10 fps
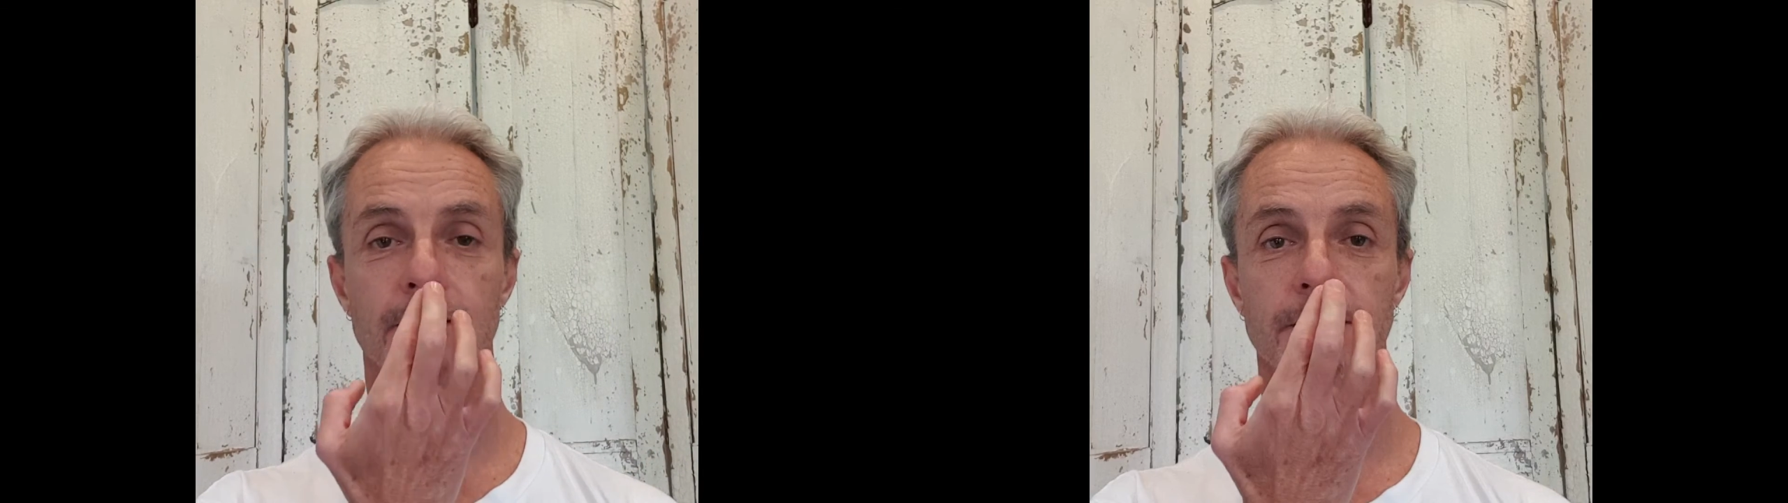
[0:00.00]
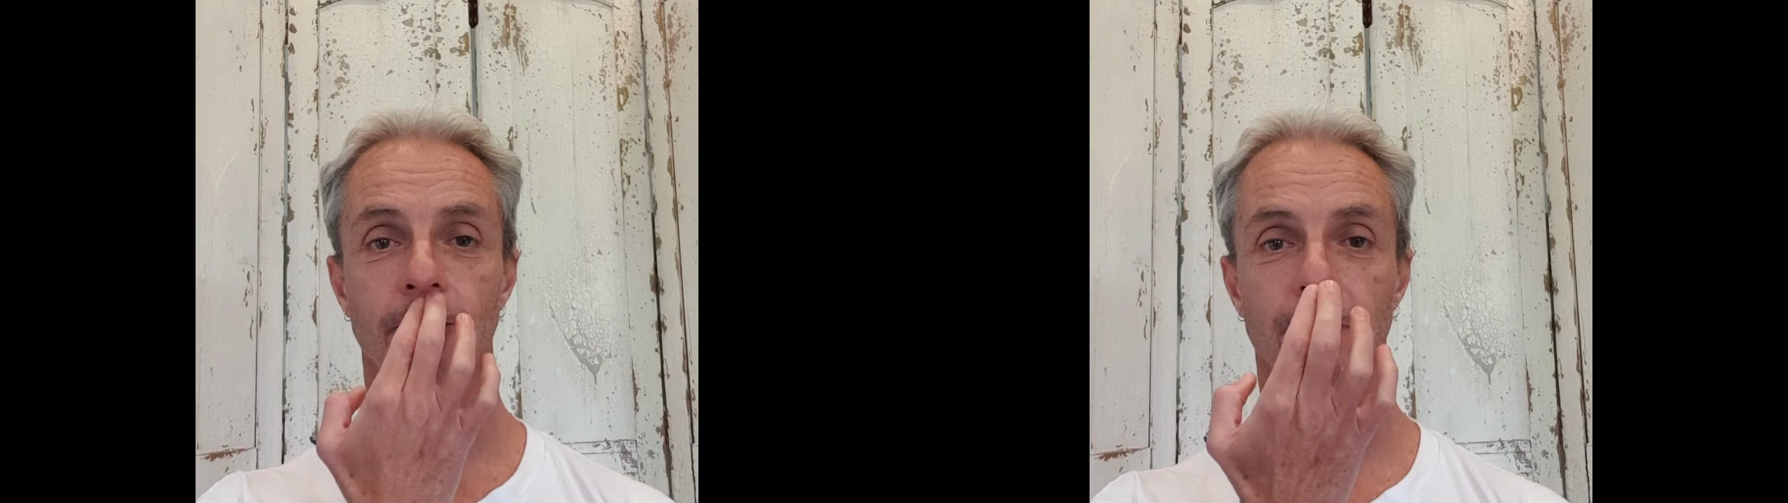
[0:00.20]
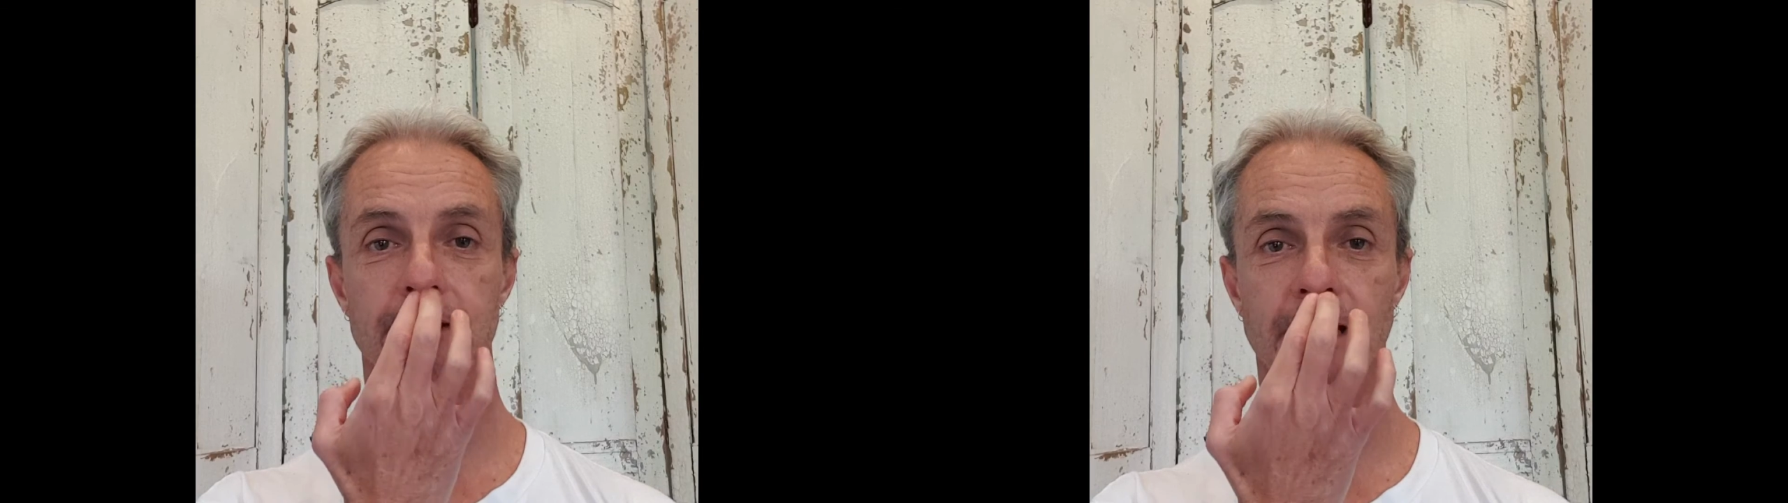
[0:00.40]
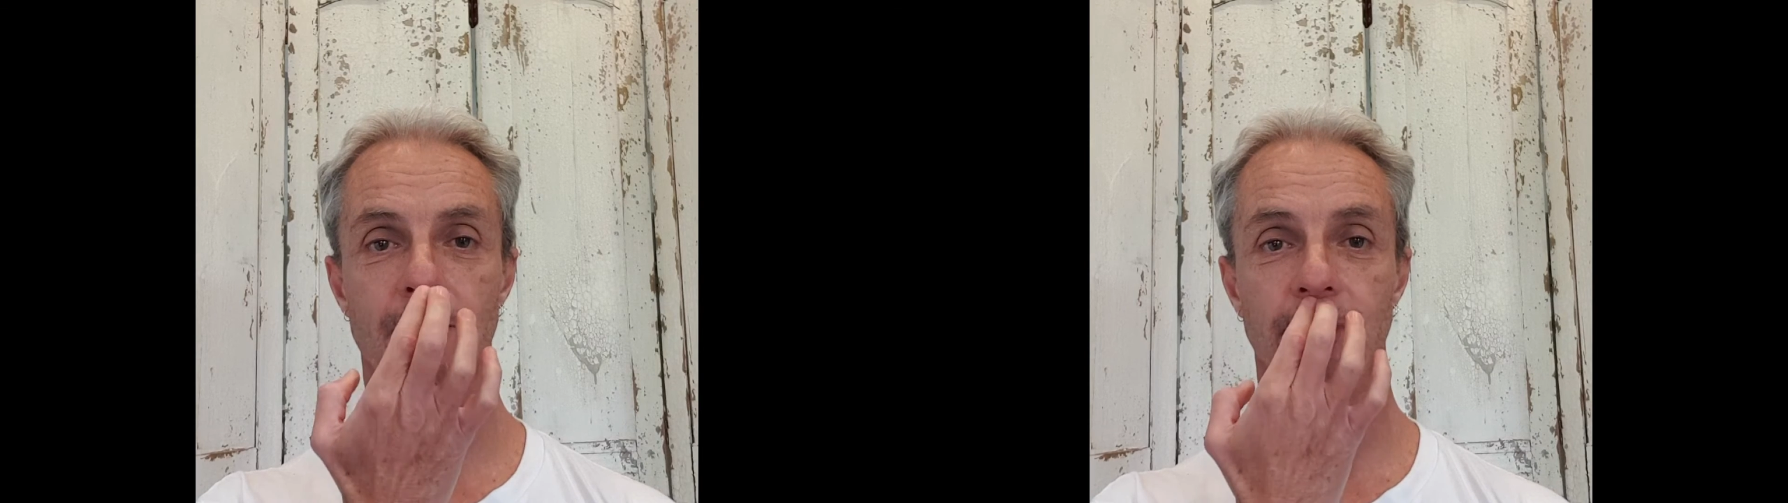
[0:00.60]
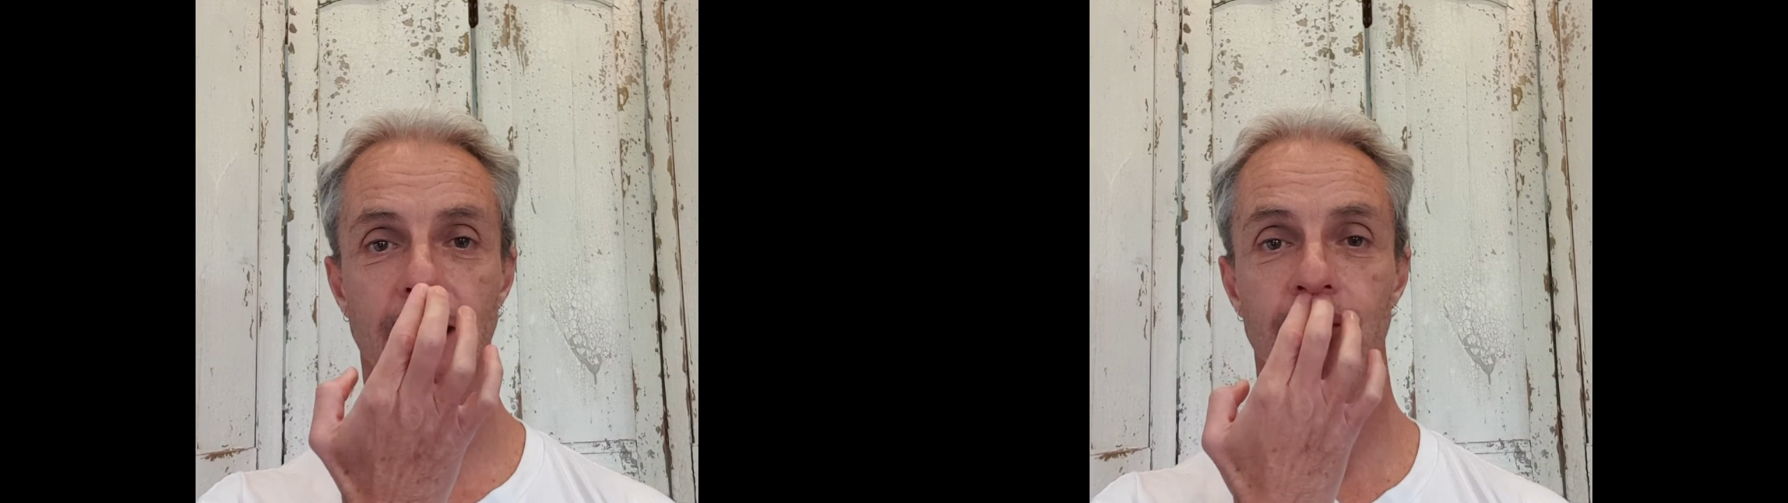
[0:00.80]
So you want to
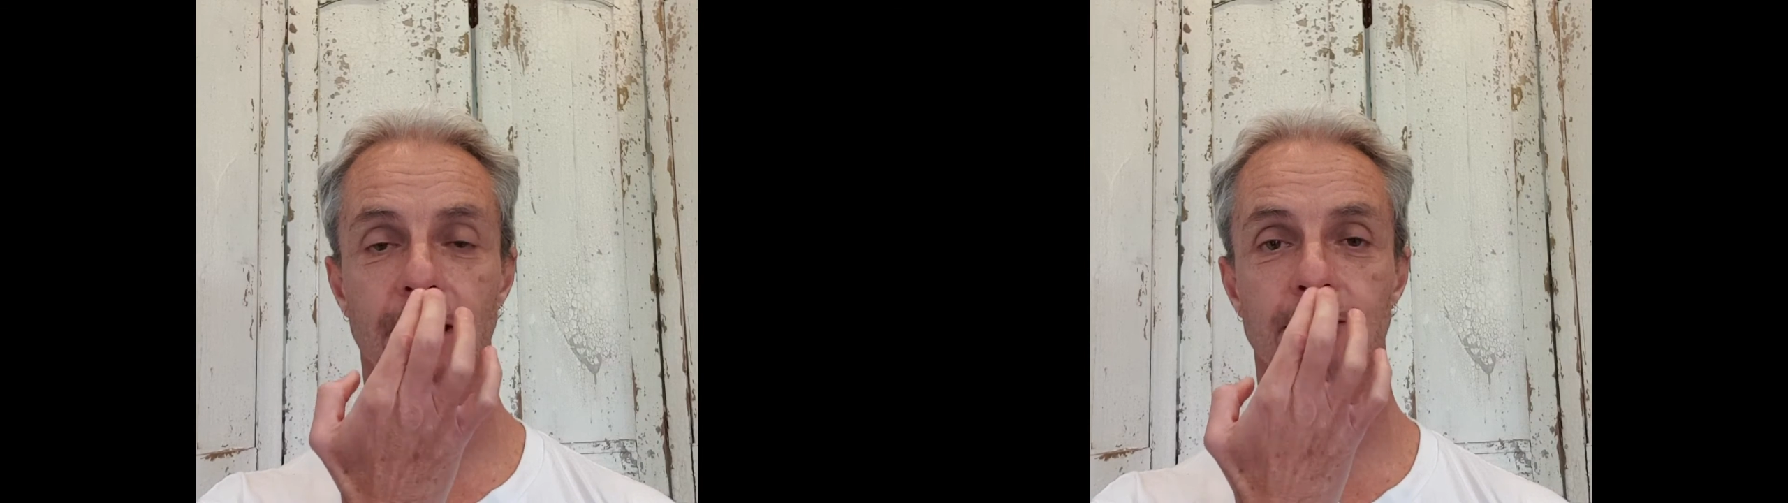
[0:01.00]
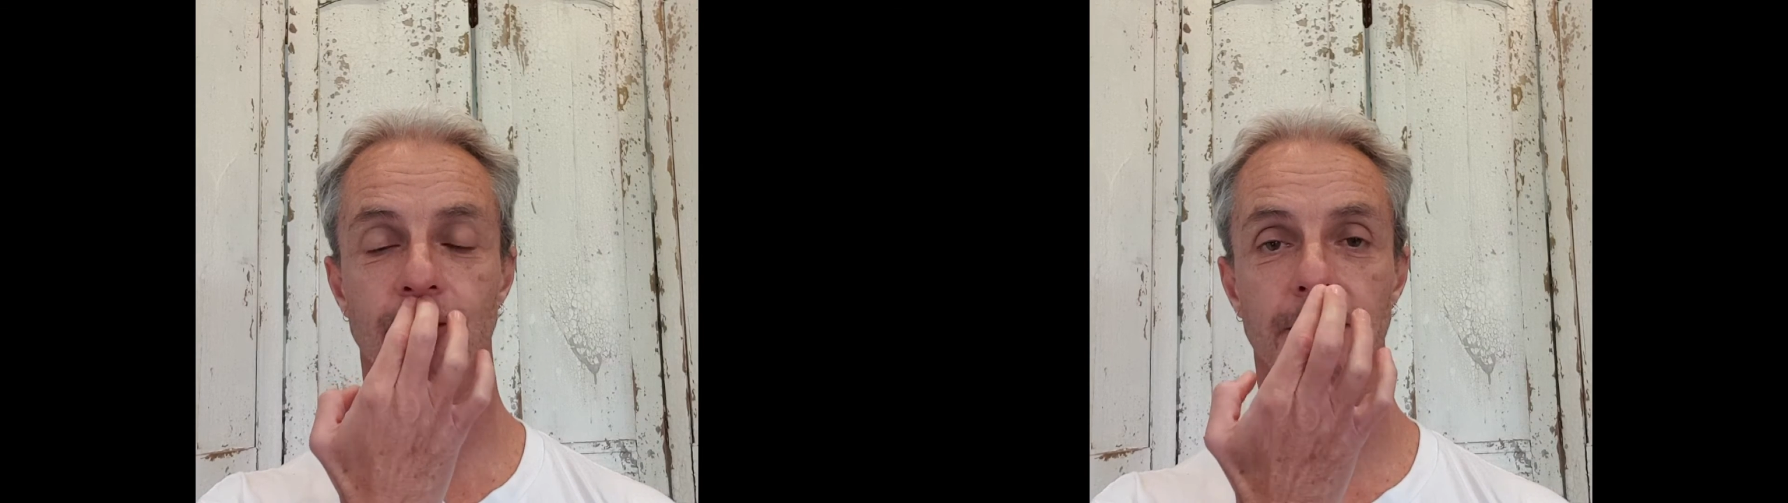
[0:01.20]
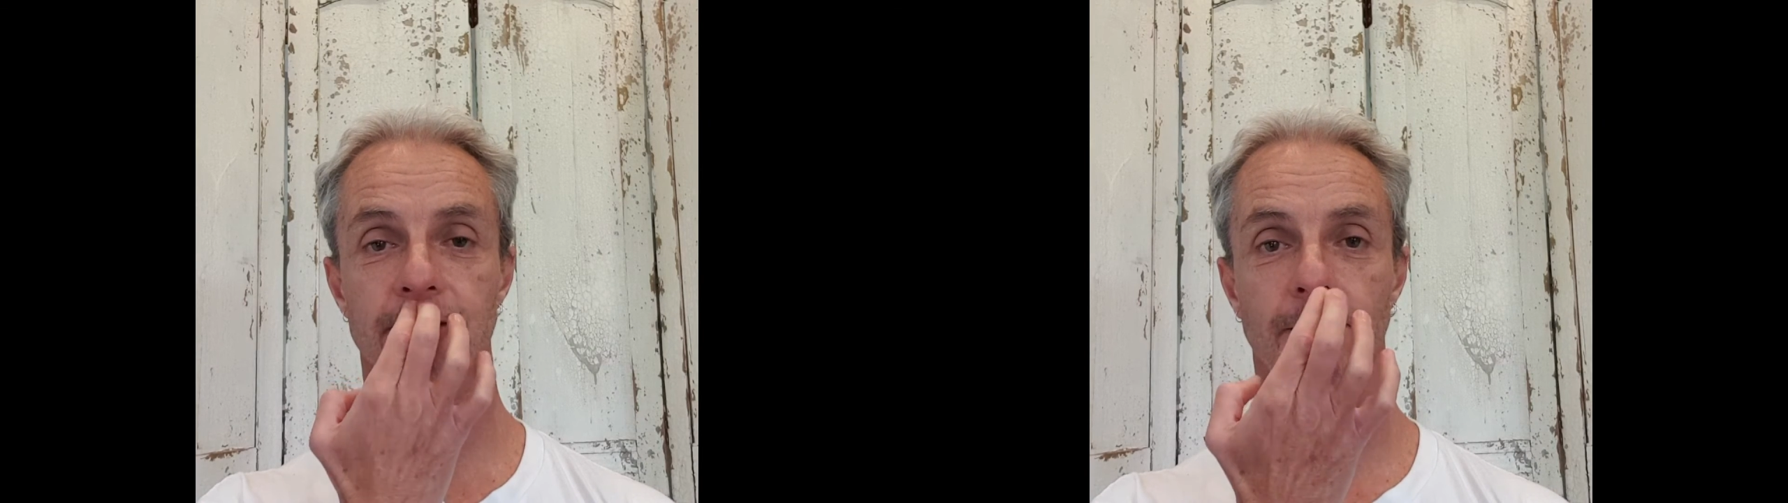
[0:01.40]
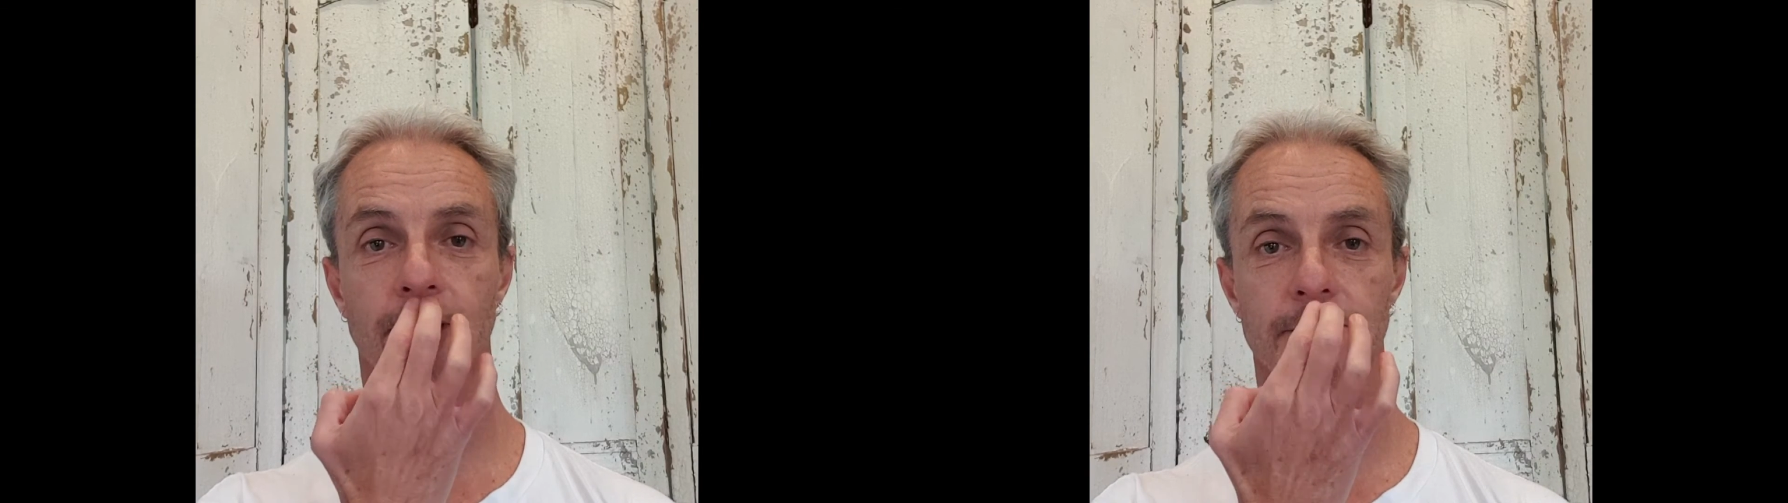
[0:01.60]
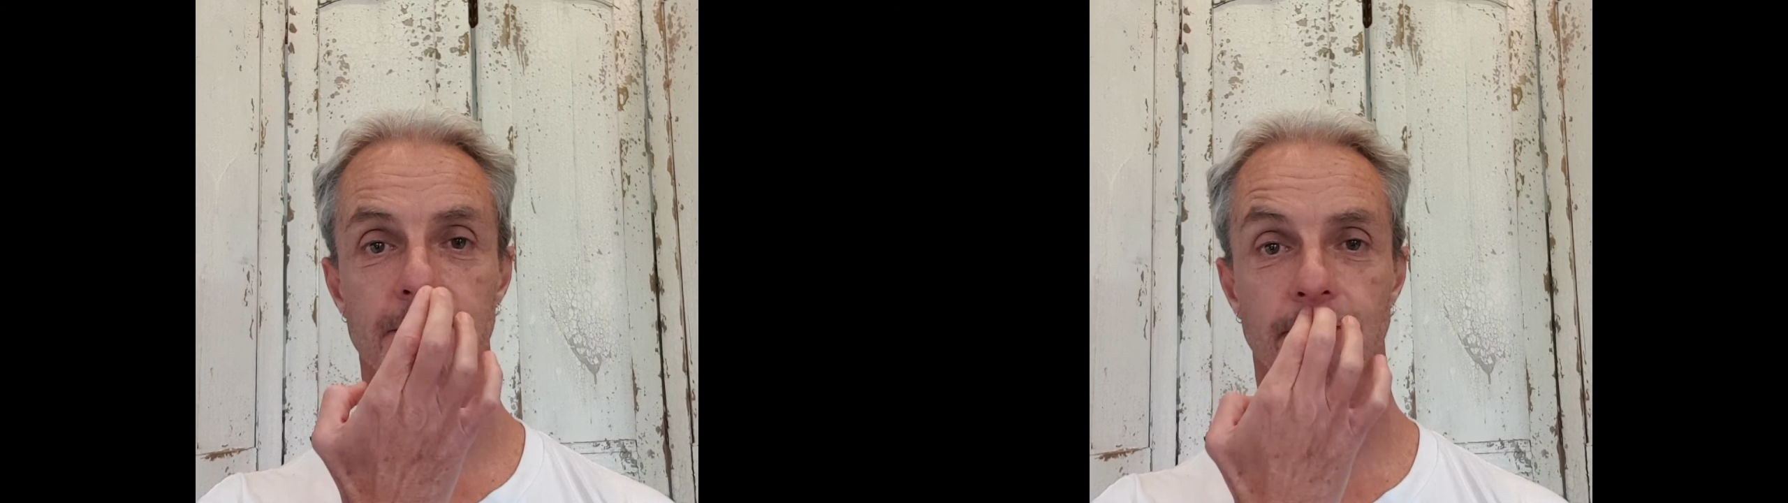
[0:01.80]
tap that about 20
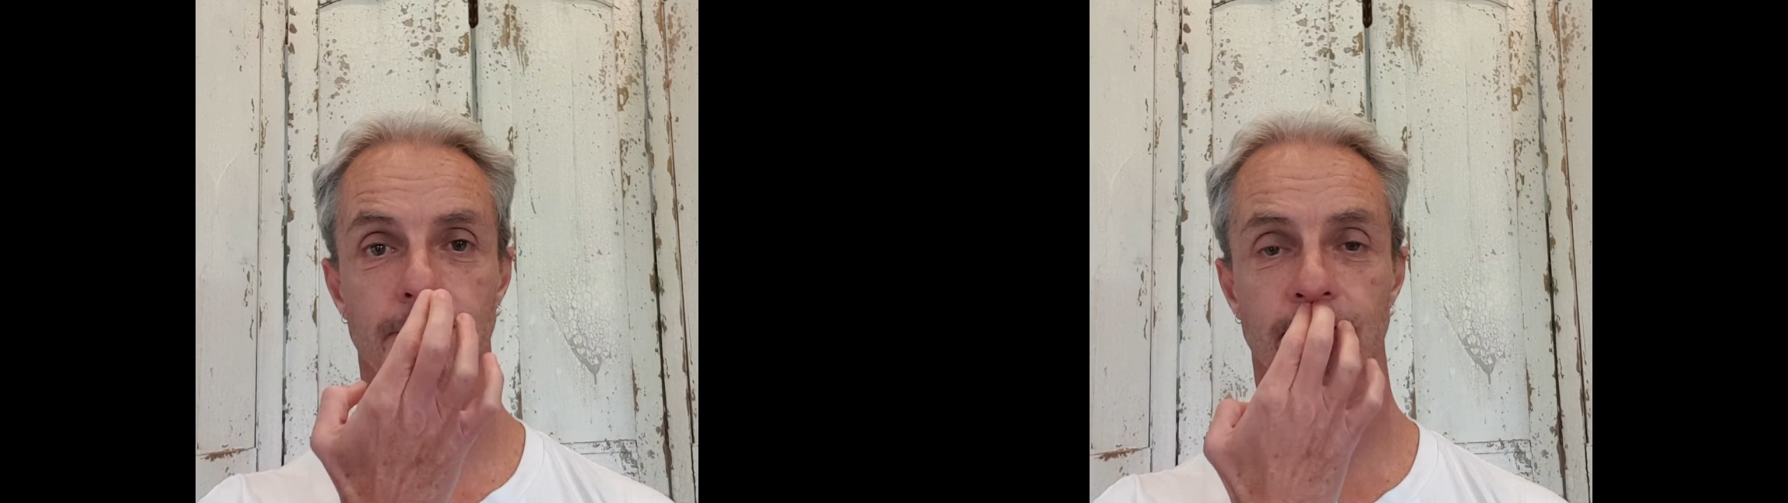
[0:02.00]
times.